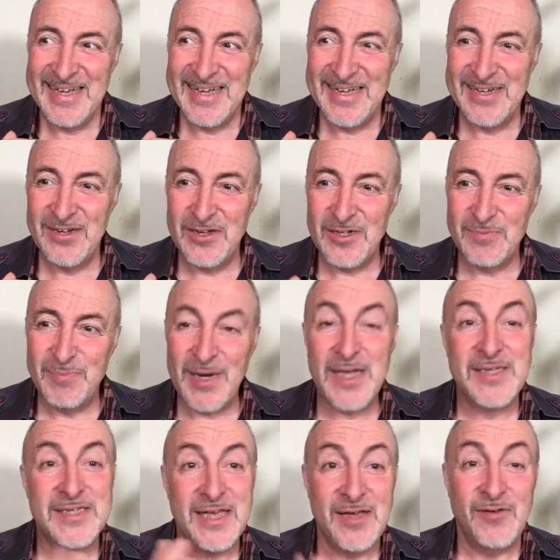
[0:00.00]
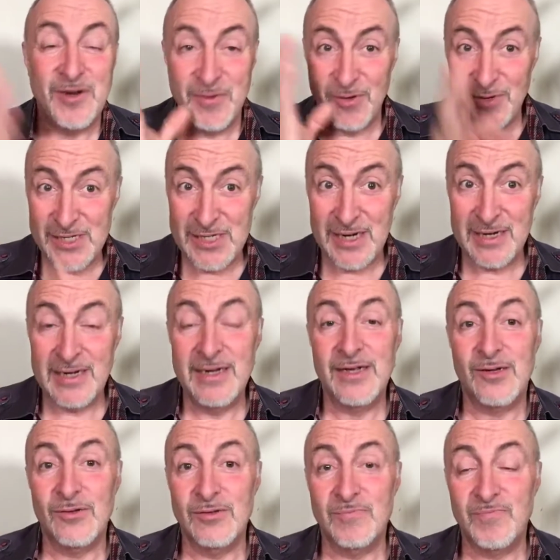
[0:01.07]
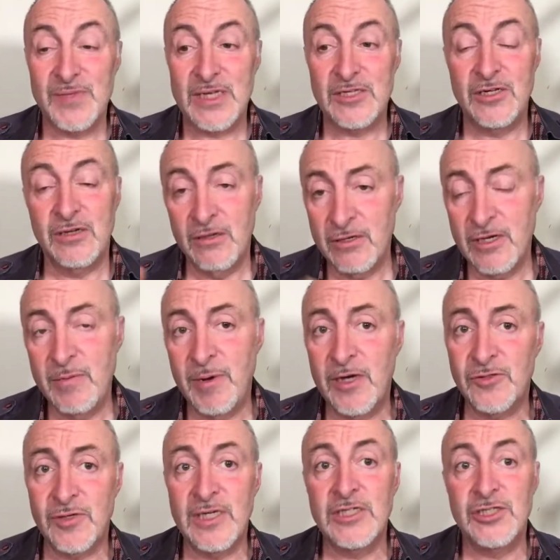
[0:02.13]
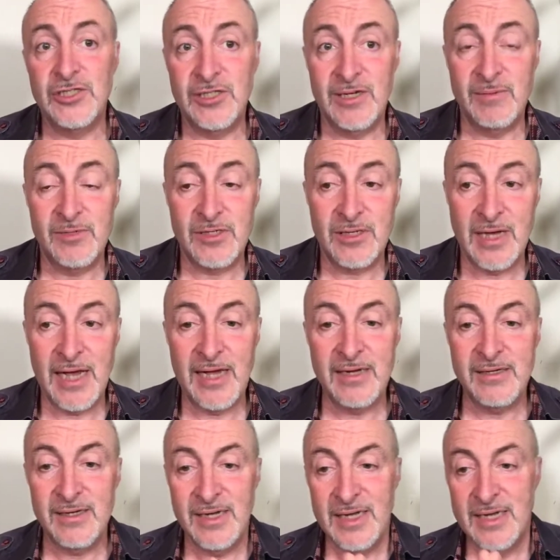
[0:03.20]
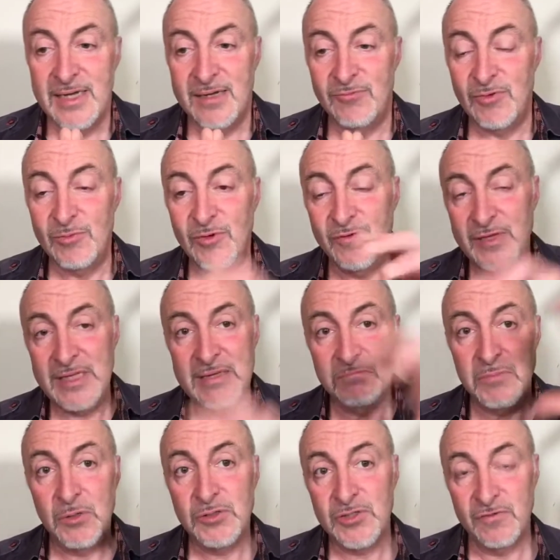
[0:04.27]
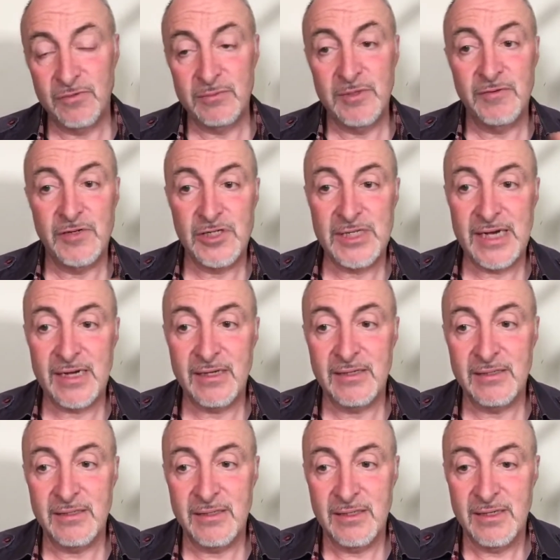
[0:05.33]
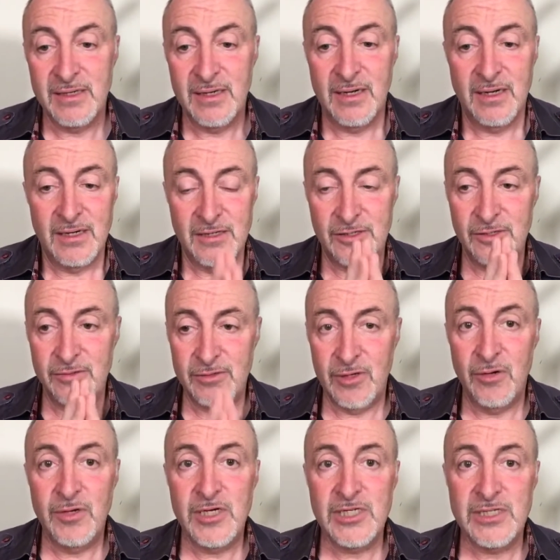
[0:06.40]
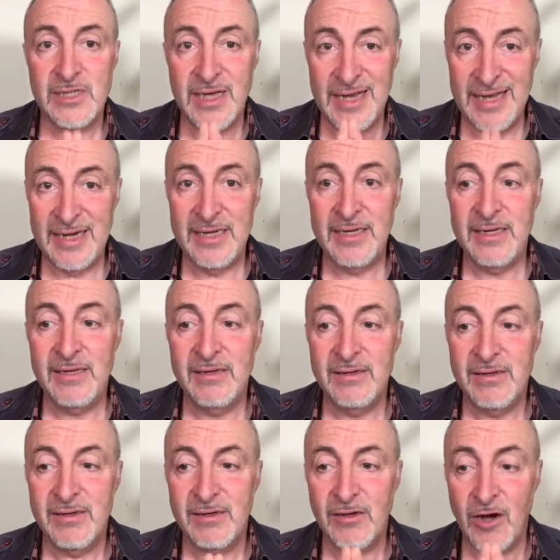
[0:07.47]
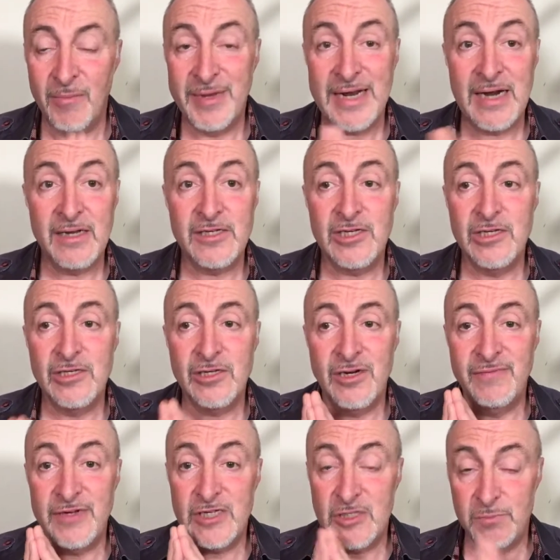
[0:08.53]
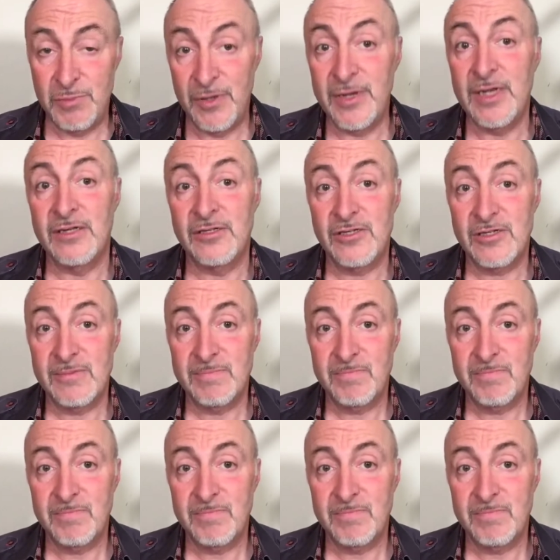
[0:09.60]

Not blasé. You've got to be really clinical. So you can look at your past relationships and removing the emotion from it for a second. Do you notice any commonalities of experience?